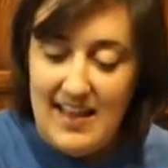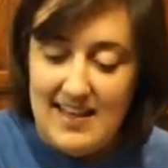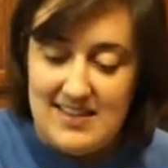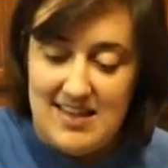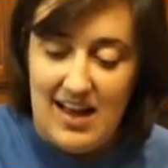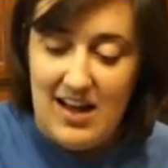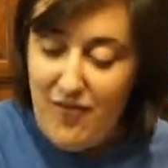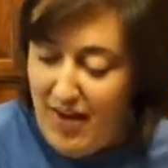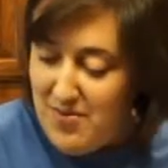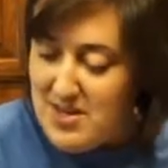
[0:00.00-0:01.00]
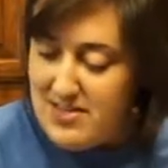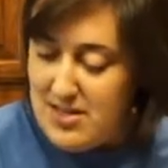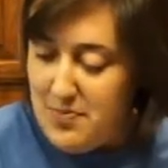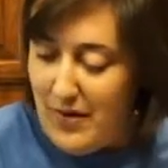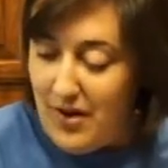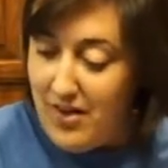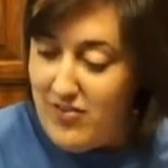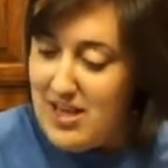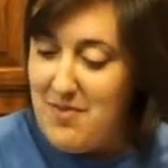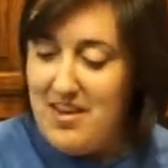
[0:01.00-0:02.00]
is that if I were to dip all
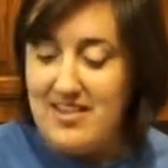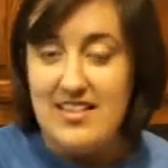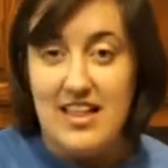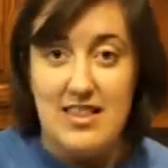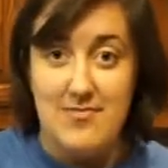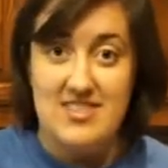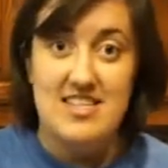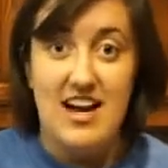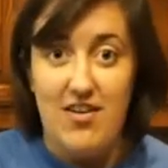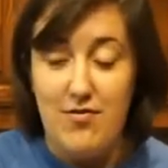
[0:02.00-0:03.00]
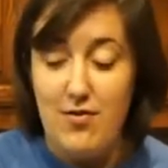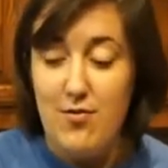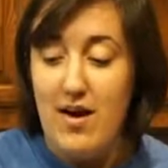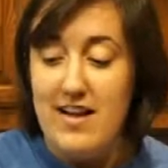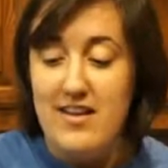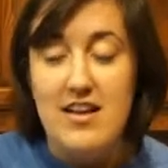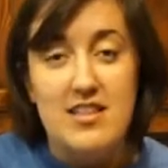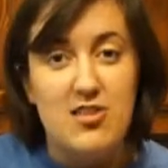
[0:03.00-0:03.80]
of them and then let them sit out for a while,